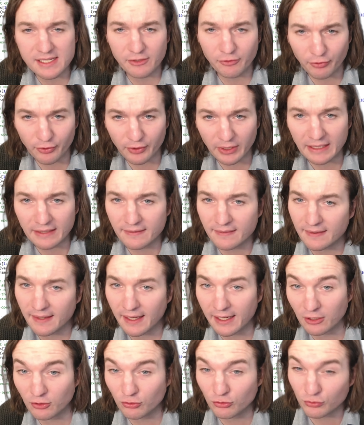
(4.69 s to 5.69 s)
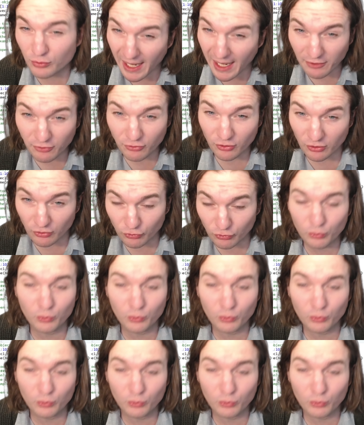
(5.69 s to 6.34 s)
different extraction